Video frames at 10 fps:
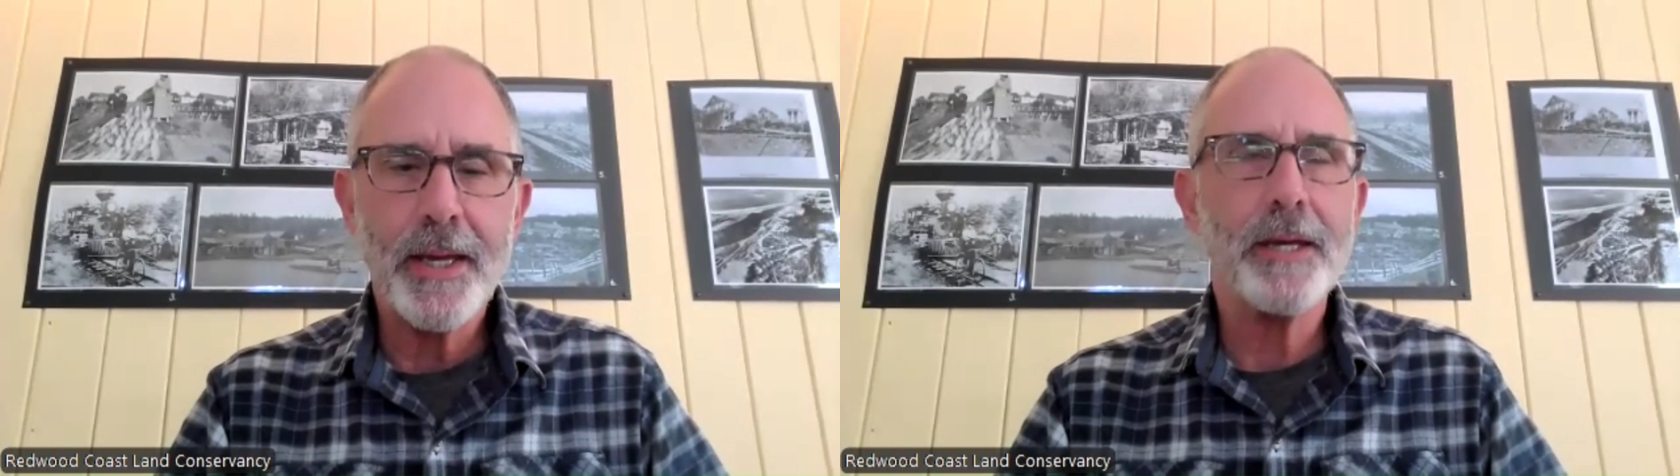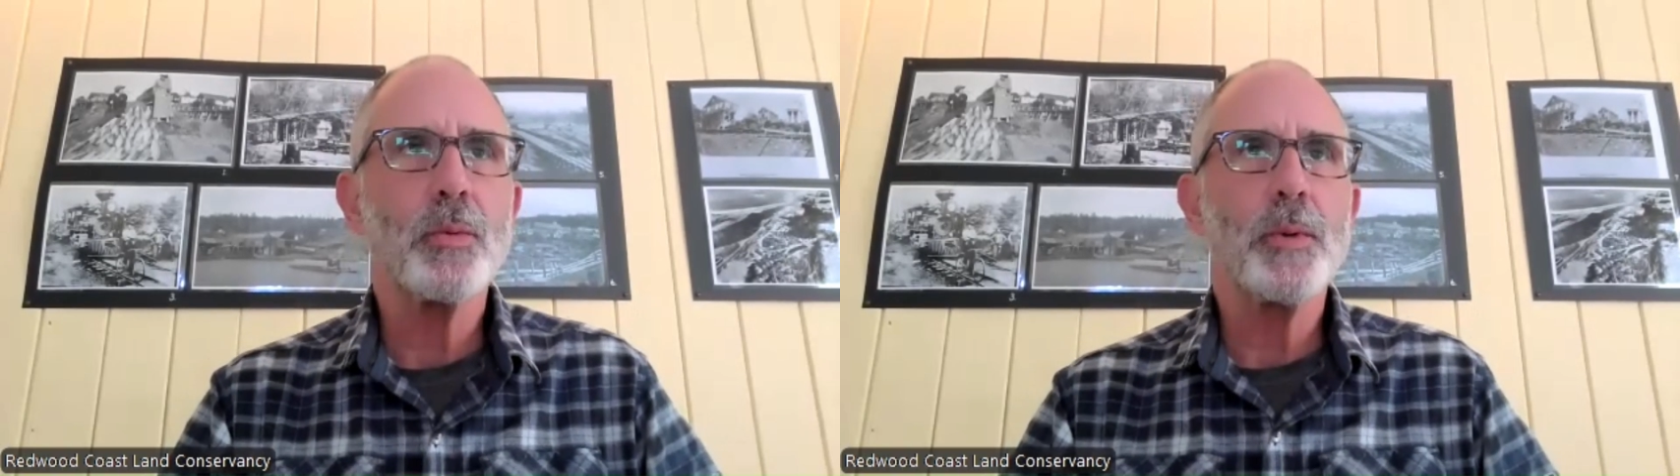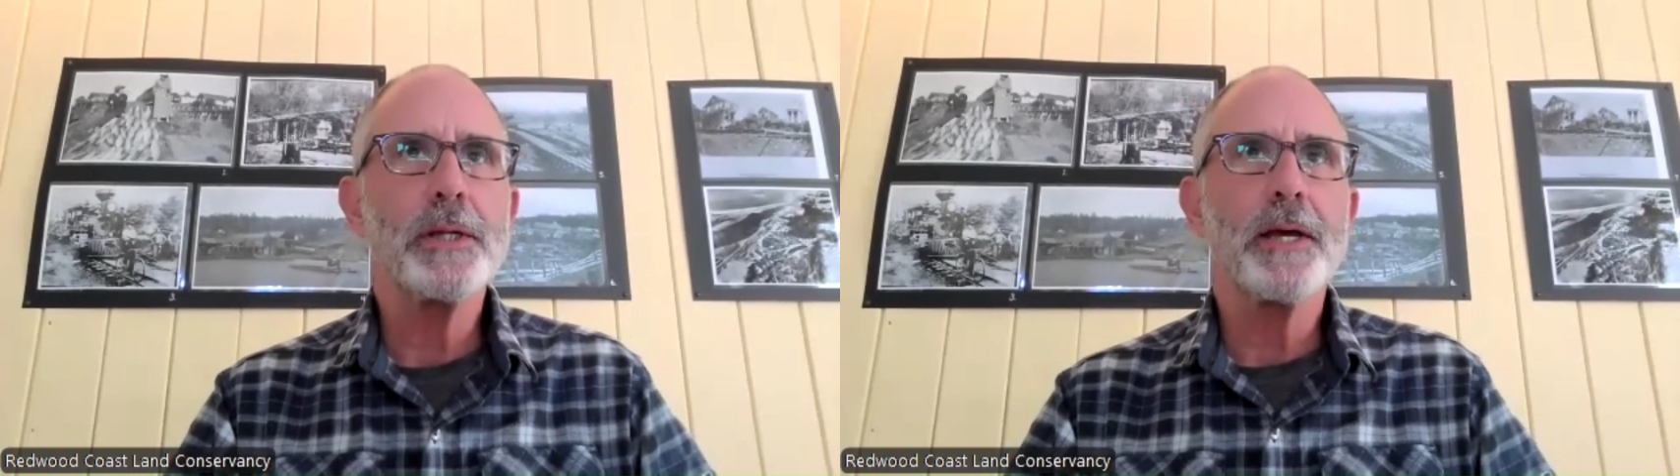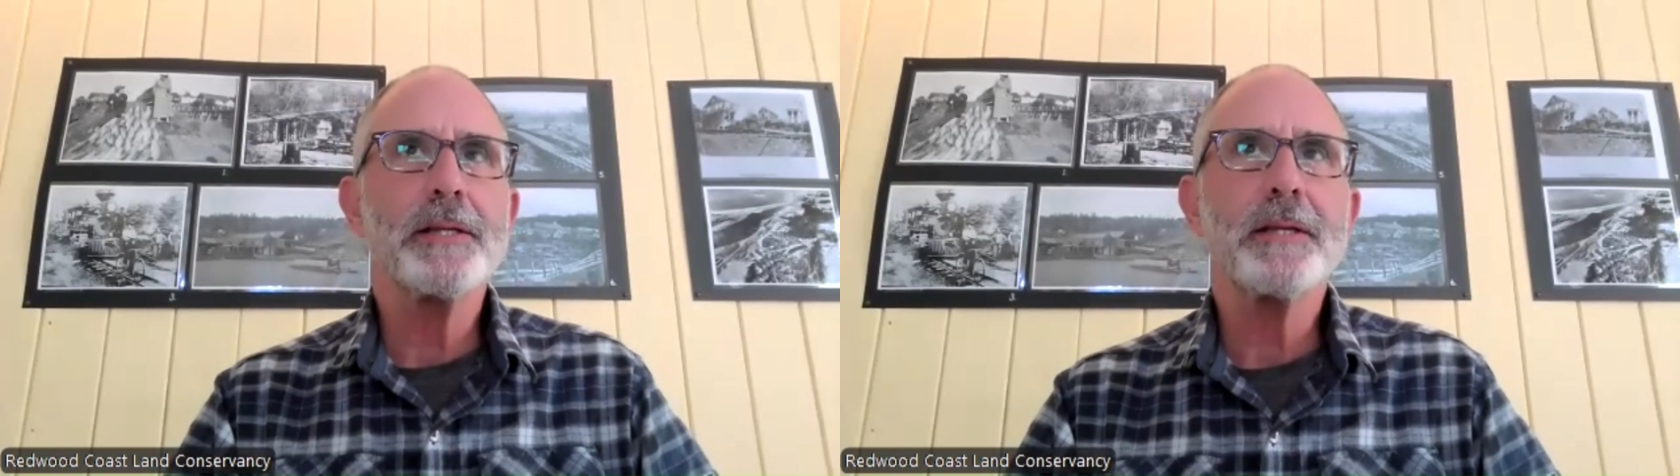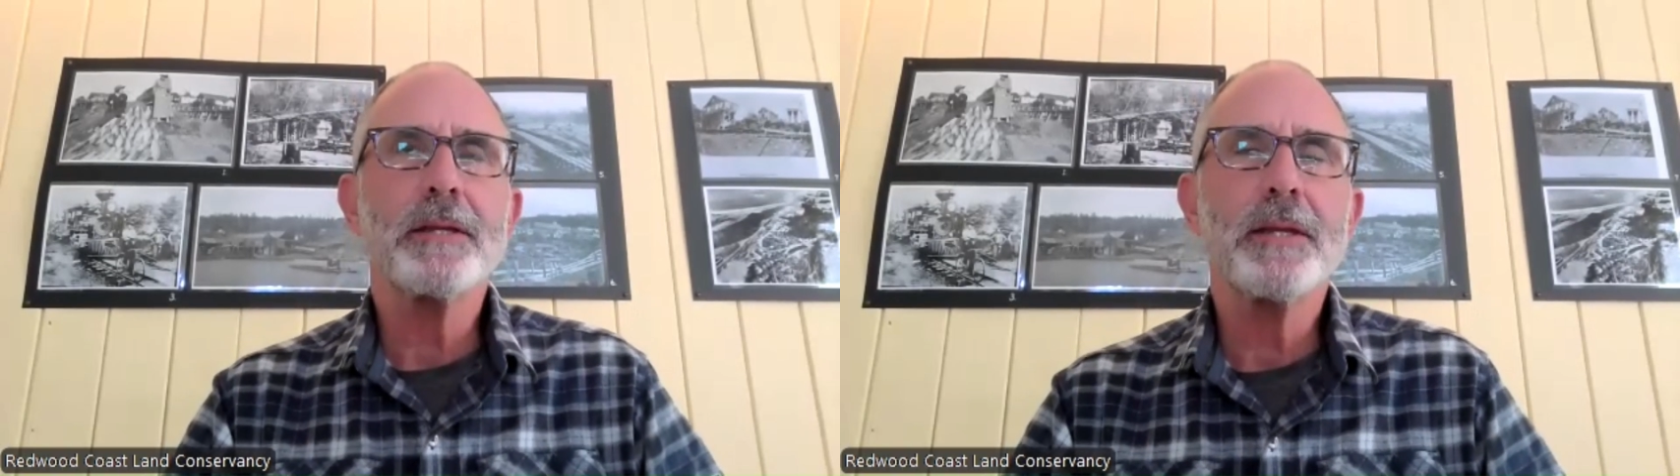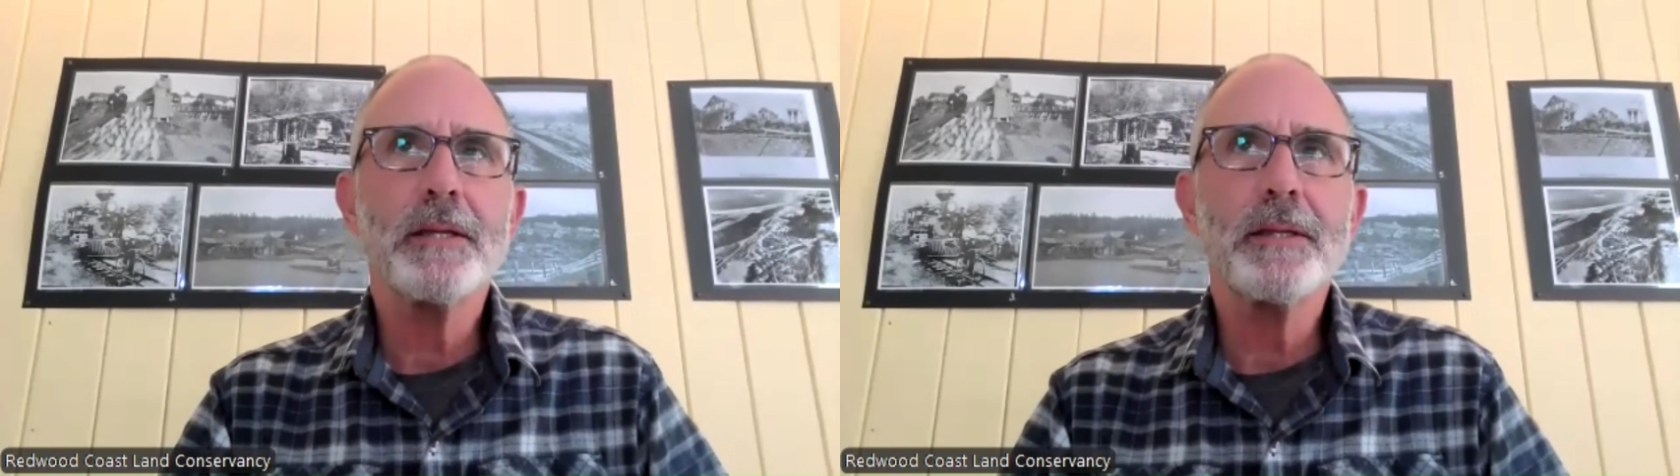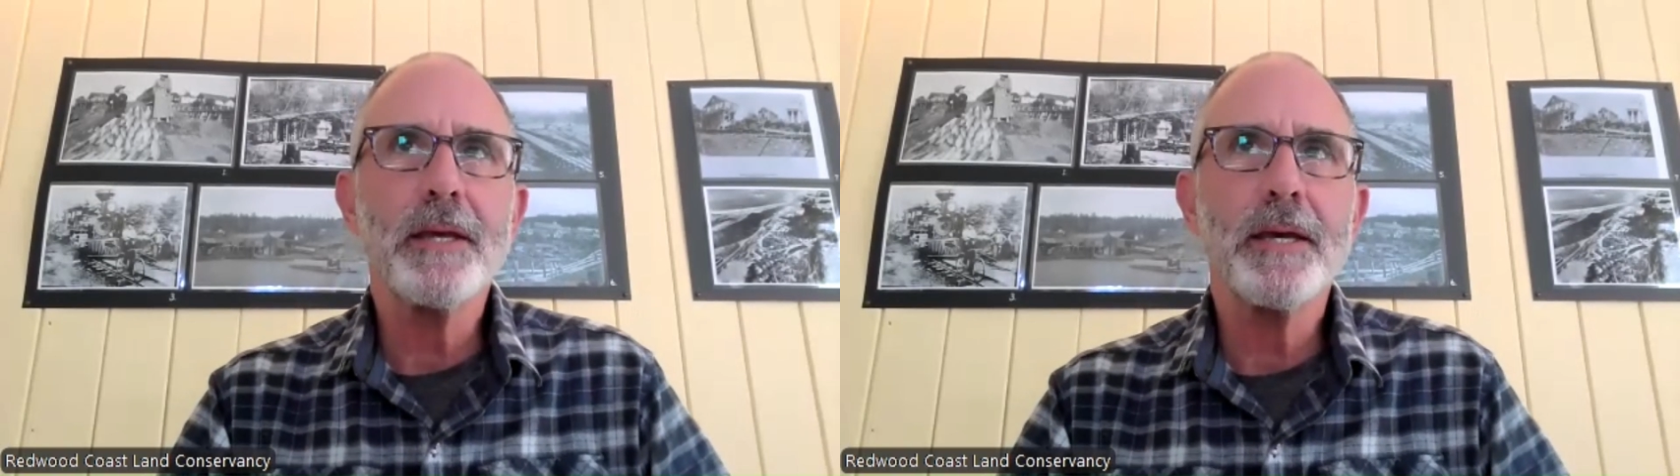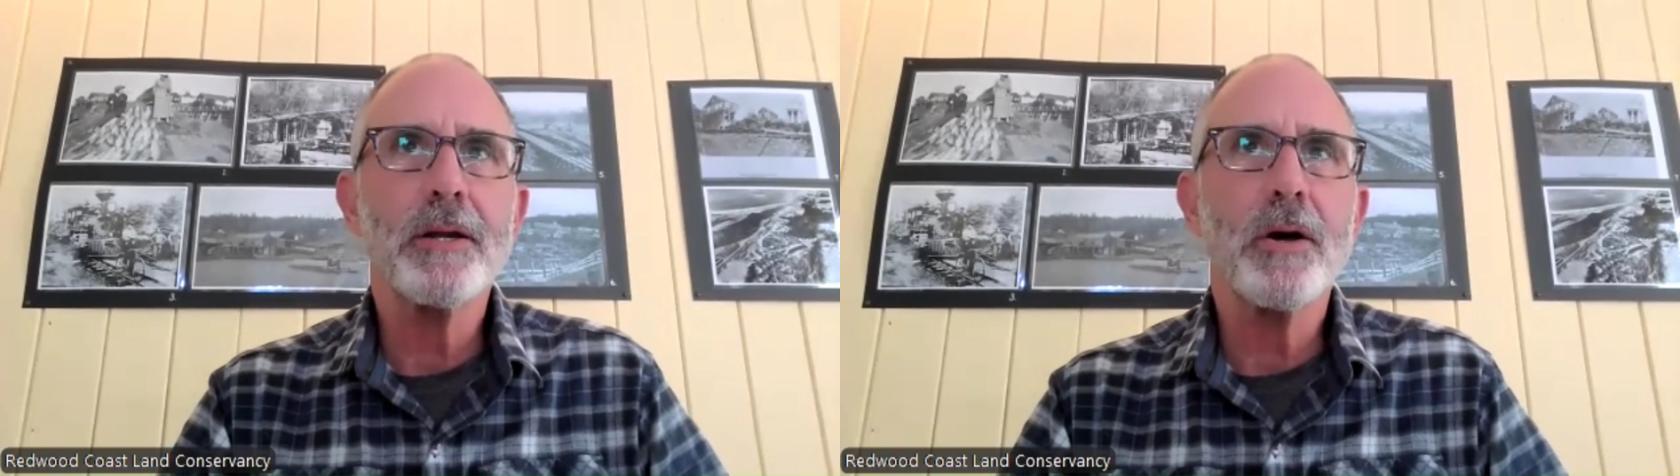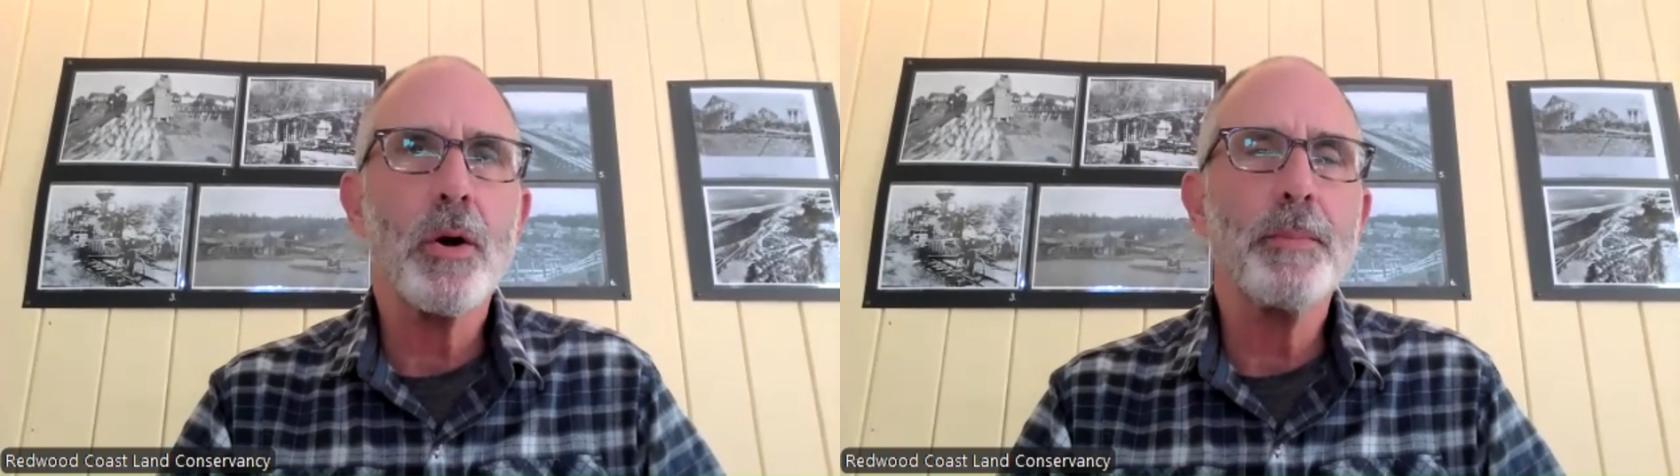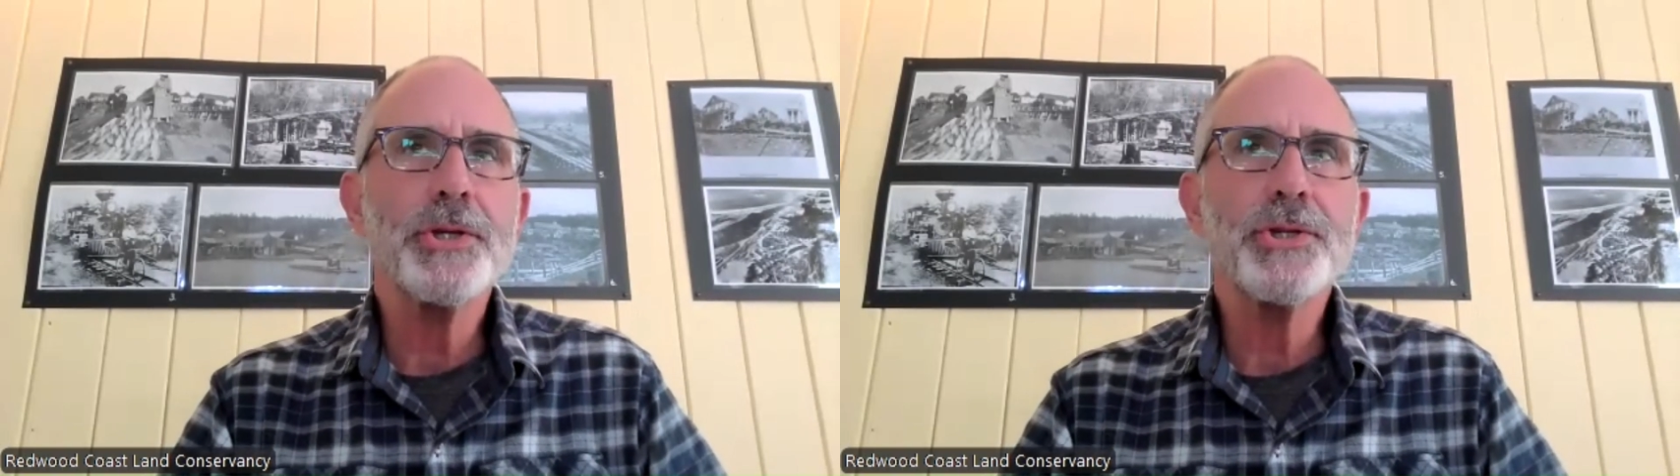and we like to think that
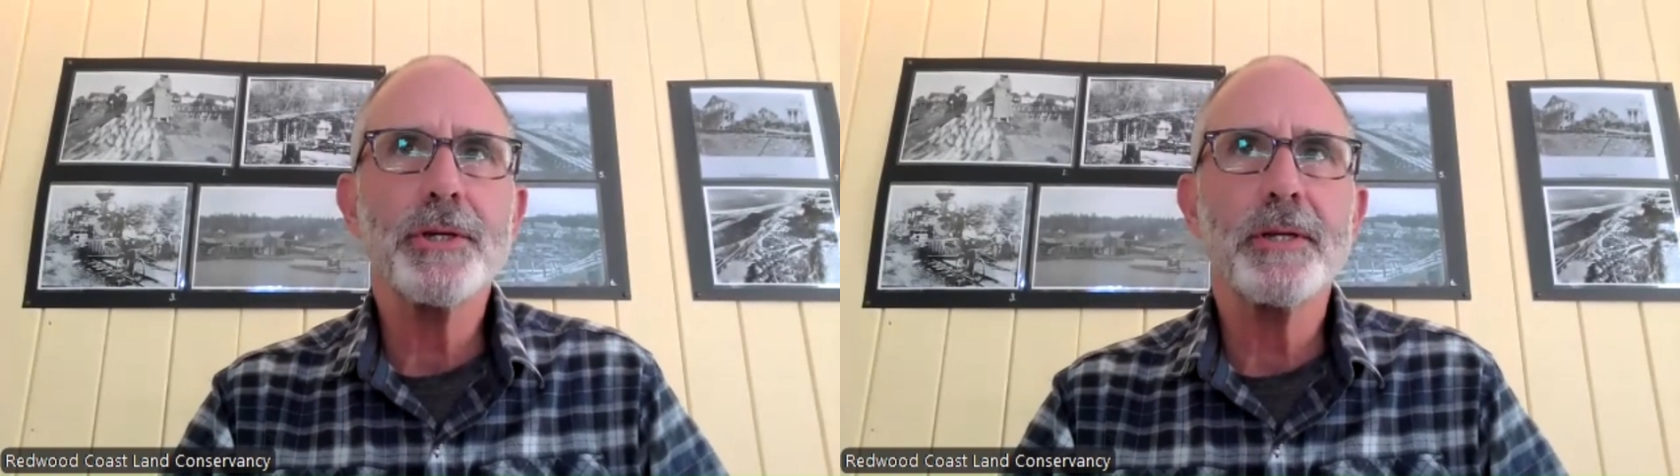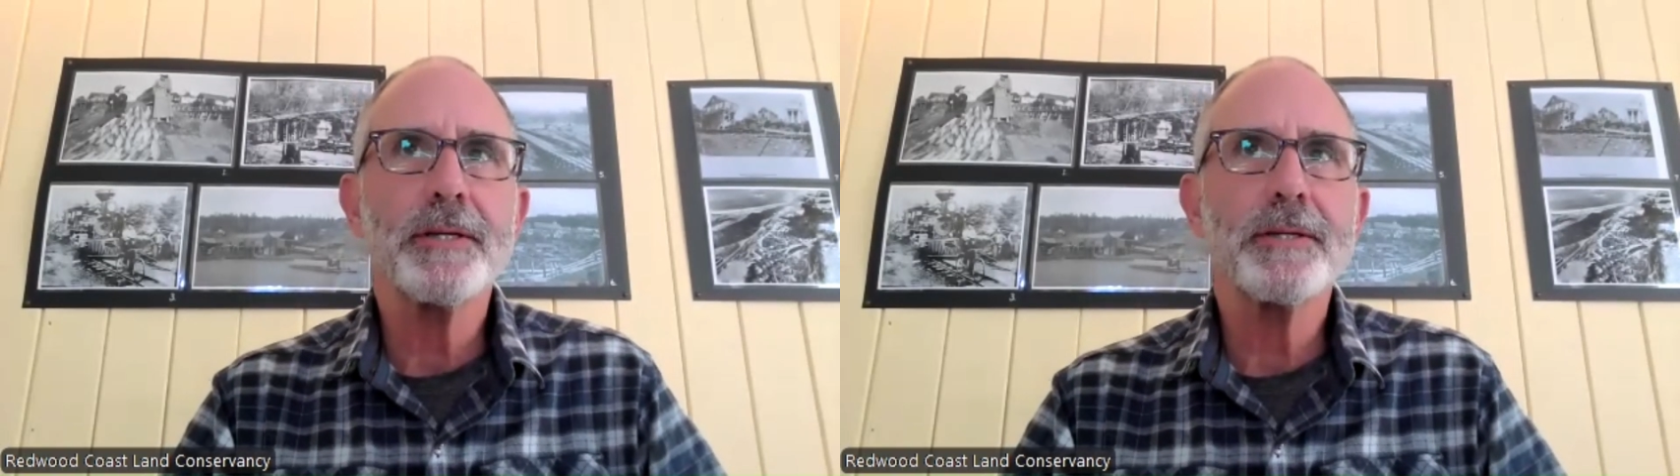our mission